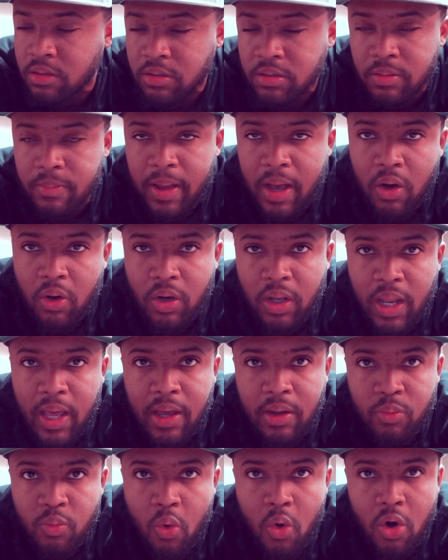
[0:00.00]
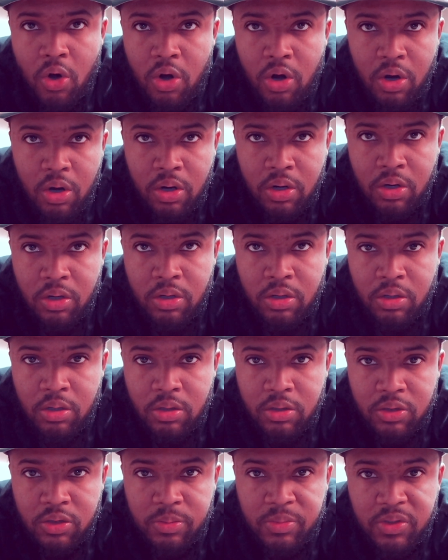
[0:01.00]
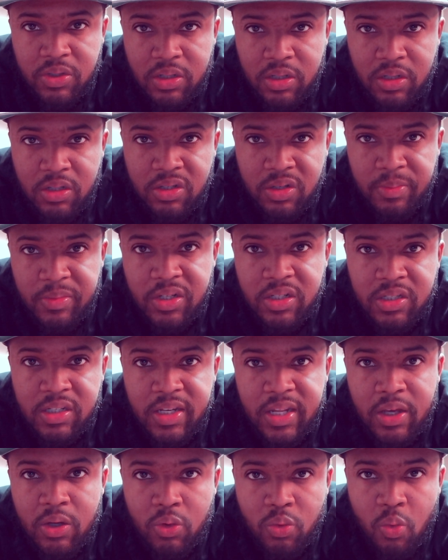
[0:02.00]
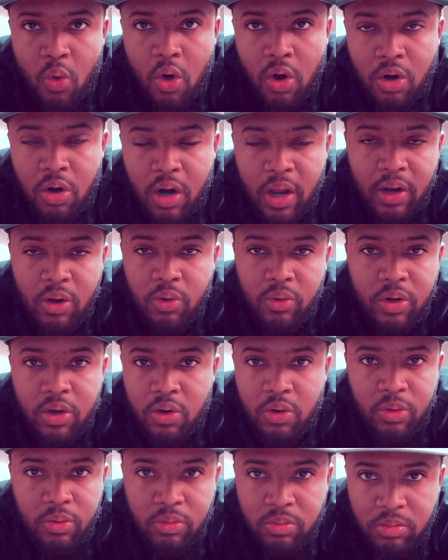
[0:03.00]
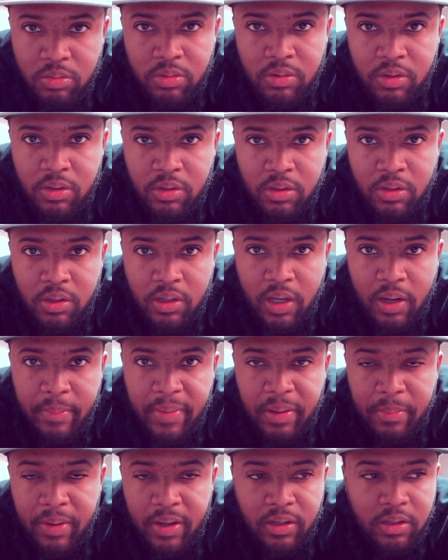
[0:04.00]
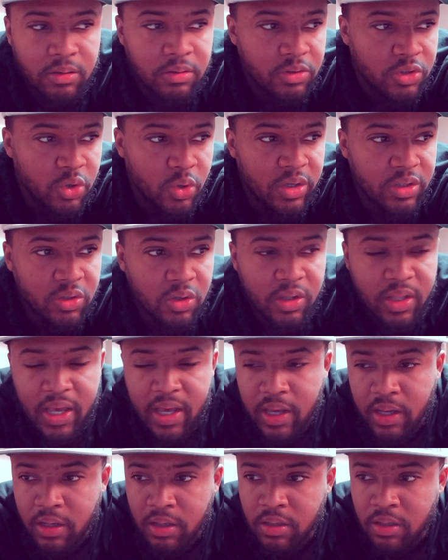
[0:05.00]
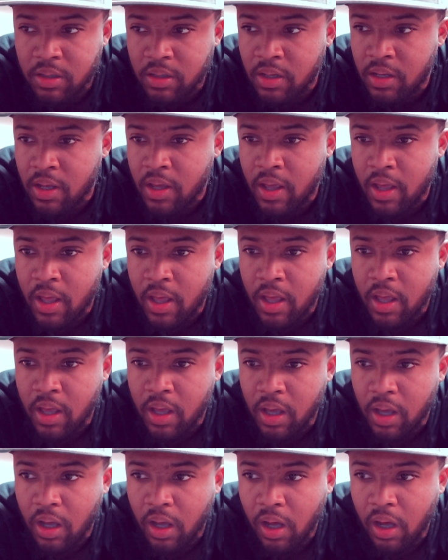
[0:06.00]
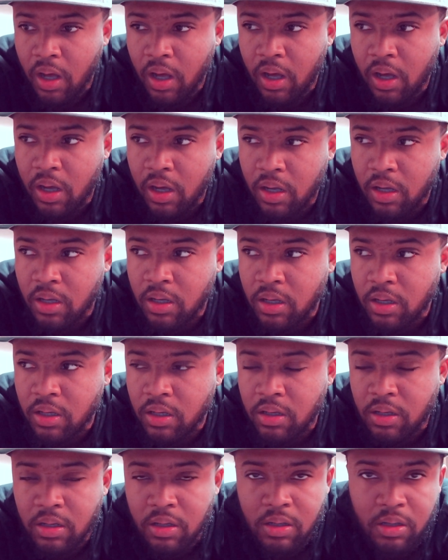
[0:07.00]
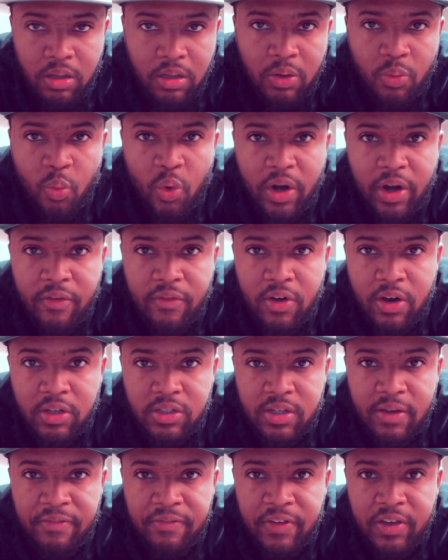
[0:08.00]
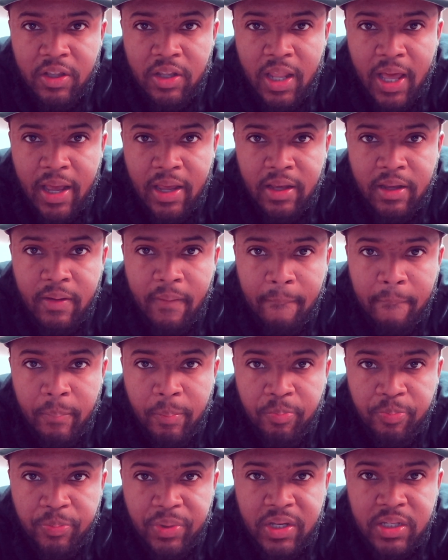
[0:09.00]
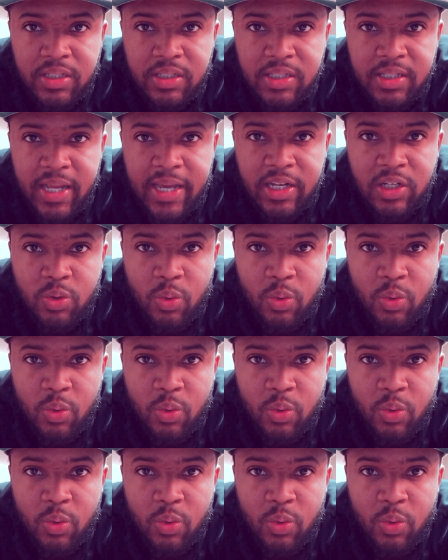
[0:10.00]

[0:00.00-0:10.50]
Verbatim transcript: Some alkaline water. Some, some distilled water, I don't know. I'm gonna make my choice on that. Uh, and whatever else I feel like, because it's day